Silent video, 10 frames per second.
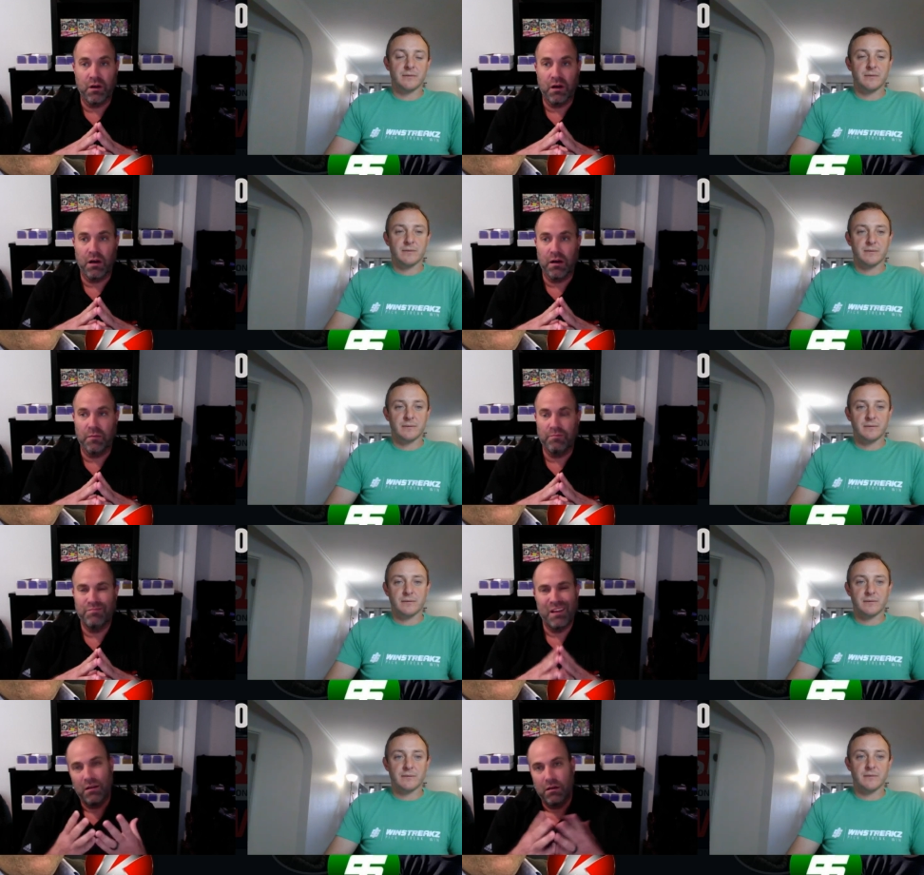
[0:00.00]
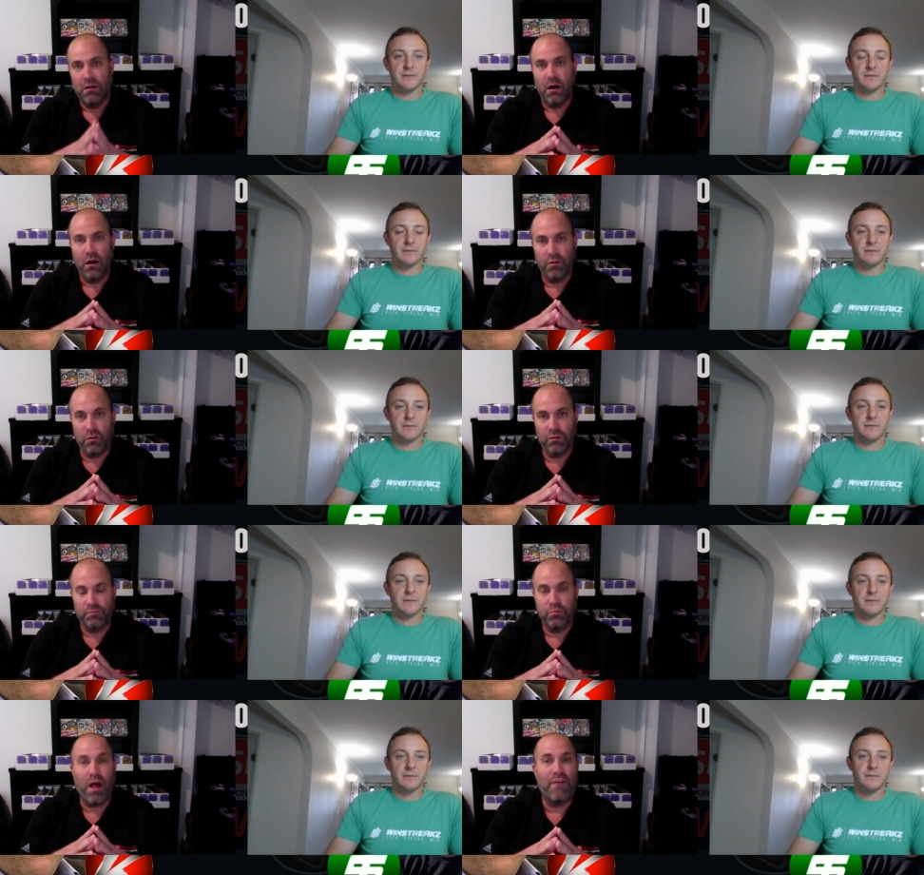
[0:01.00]
Speaker 1: um, other
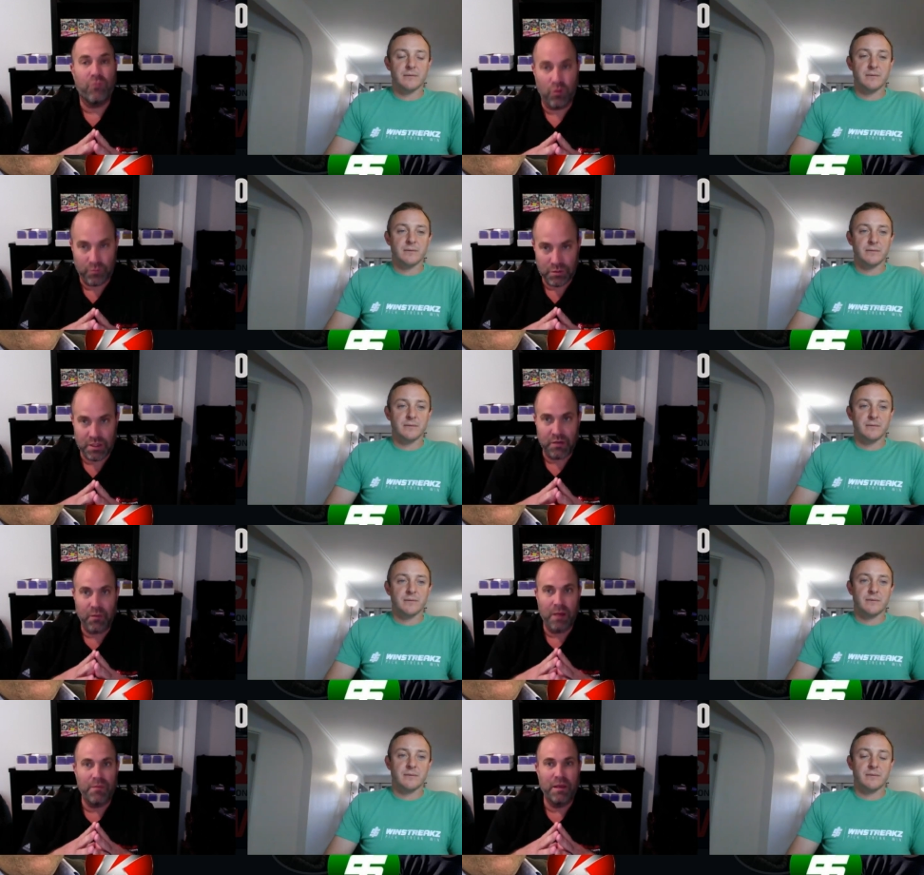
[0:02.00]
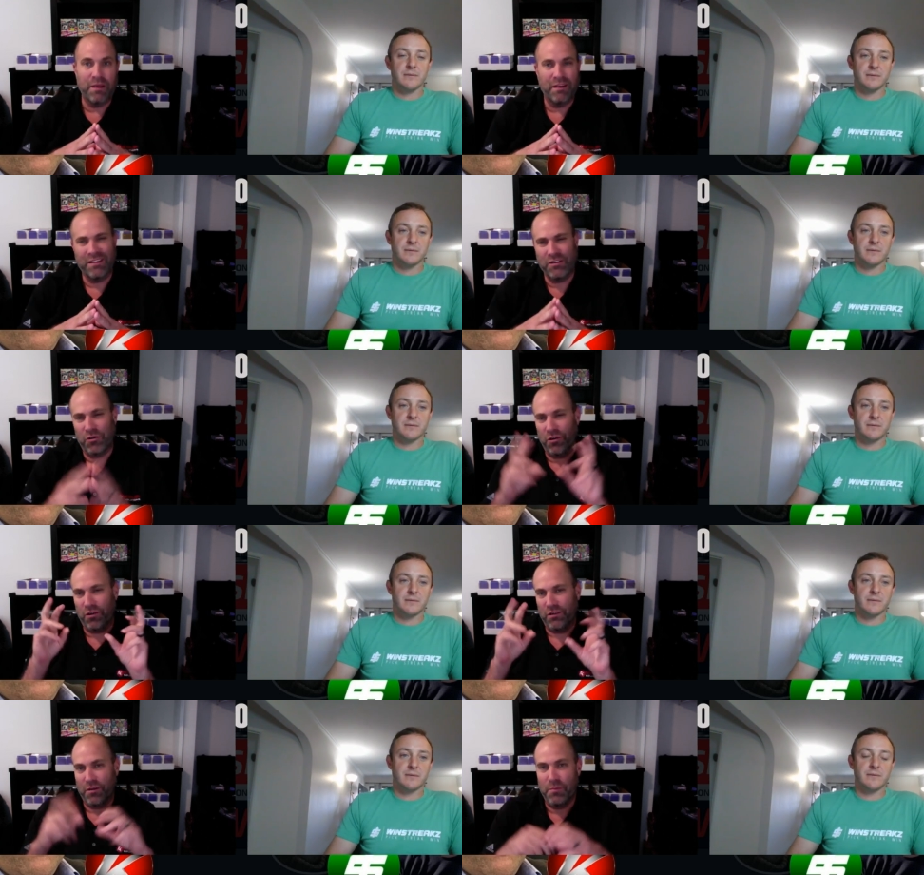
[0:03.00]
platforms that might be in your
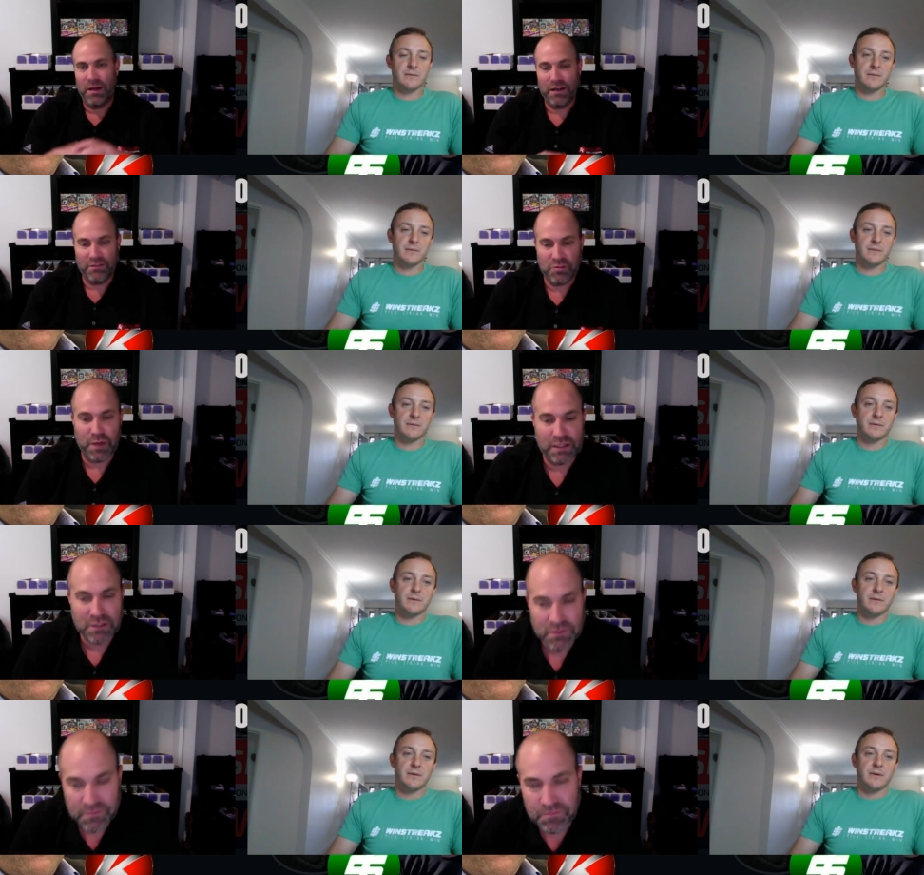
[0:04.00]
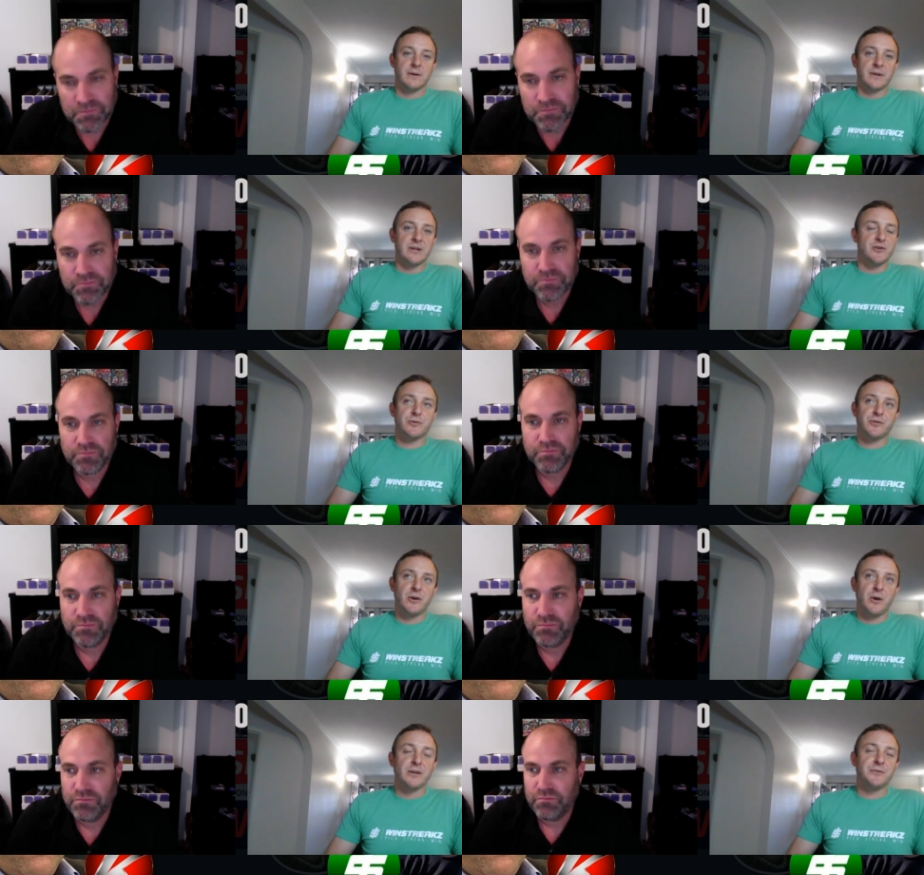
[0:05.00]
competitive space
Speaker 2: yeah, sure
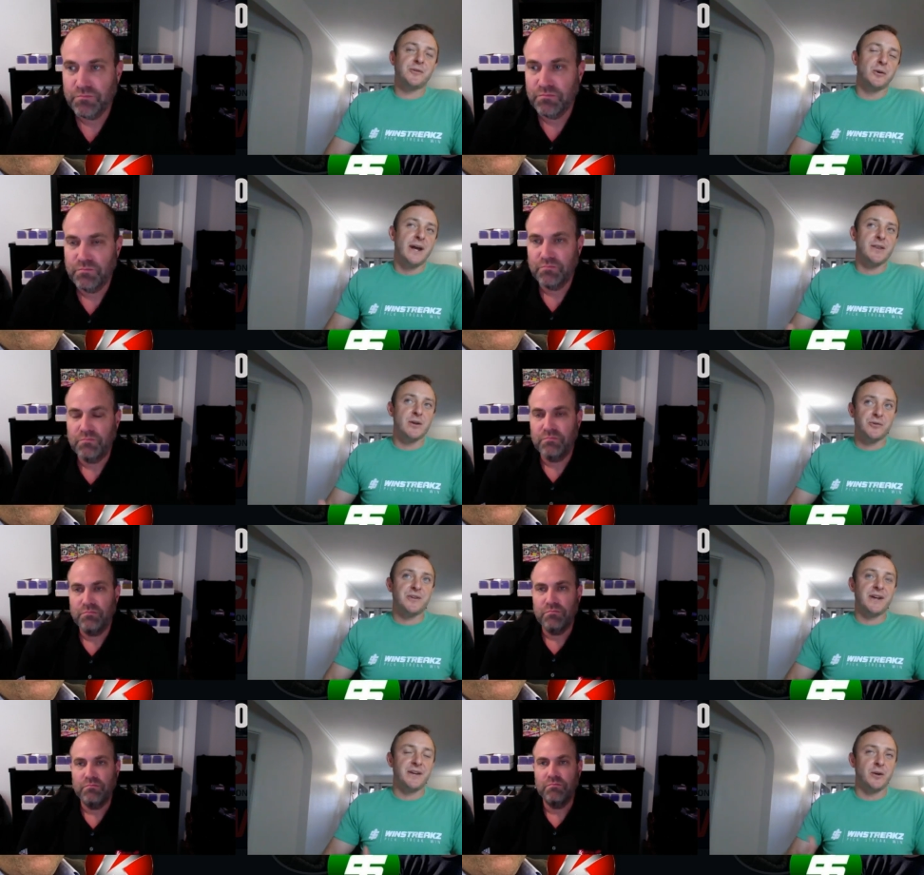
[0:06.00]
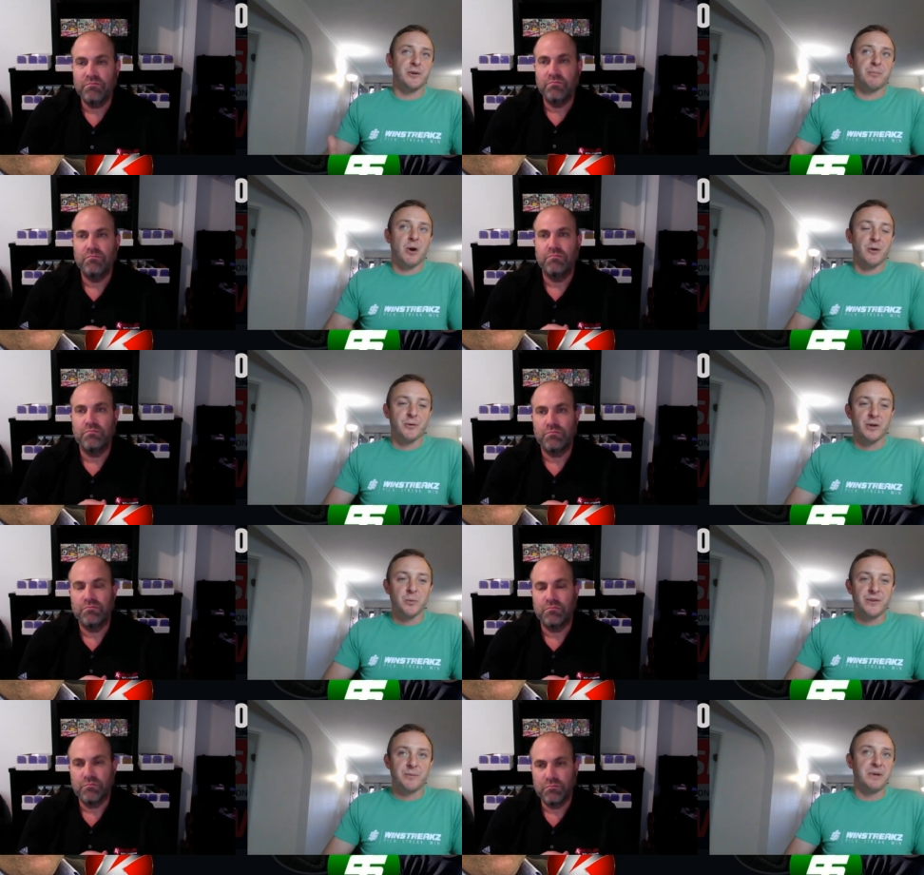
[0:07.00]
so so a lot of those they you know they're partnering
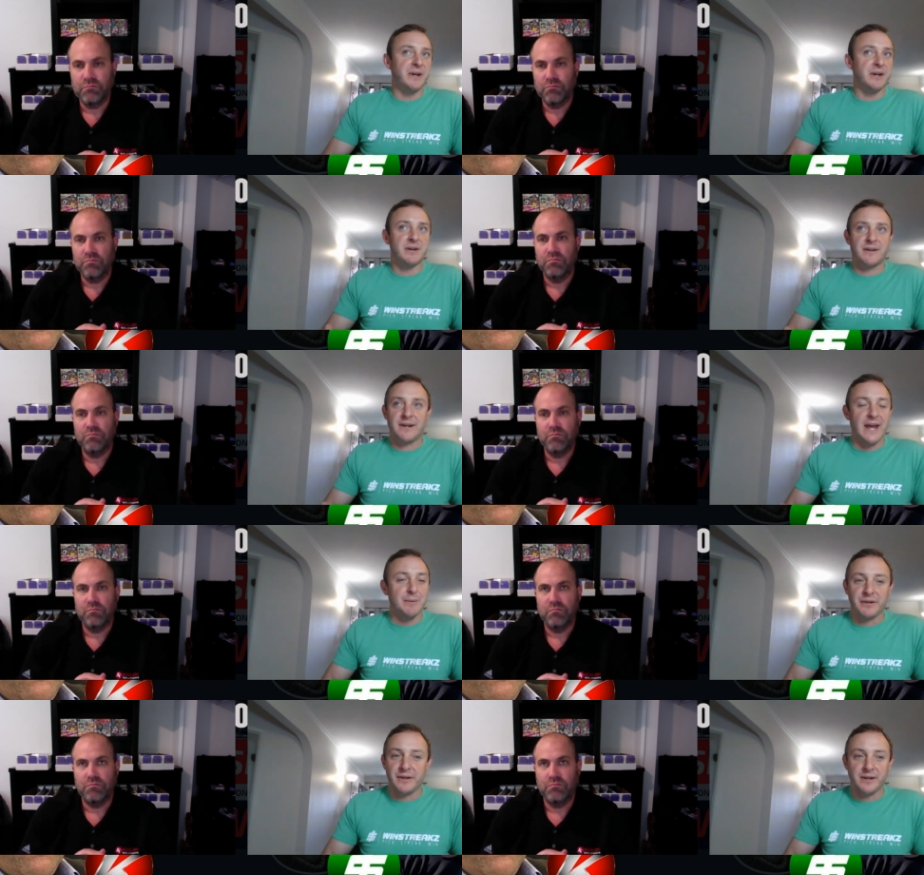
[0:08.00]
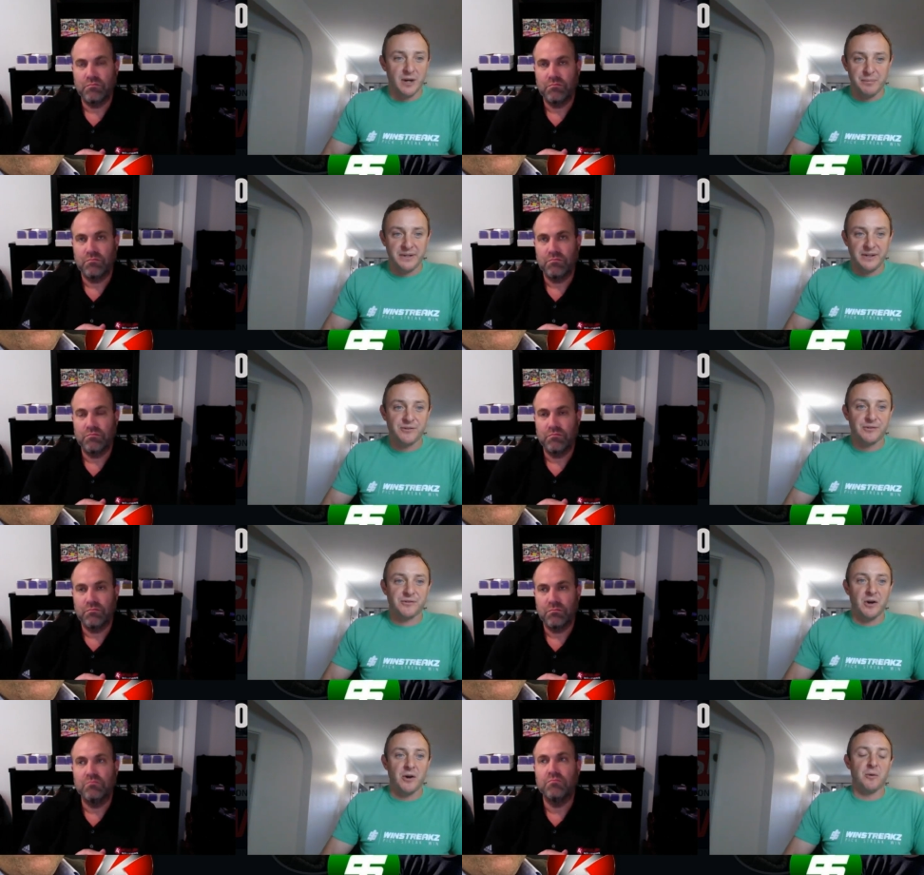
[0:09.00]
with big gambling companies
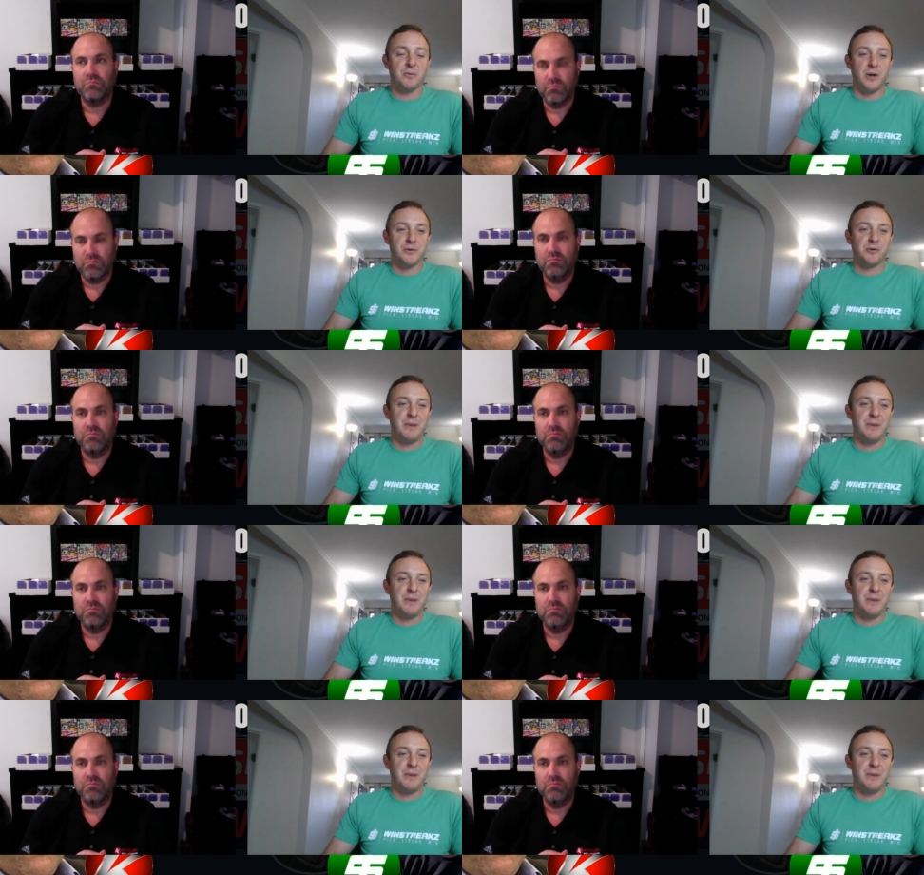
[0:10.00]
so mm. you know the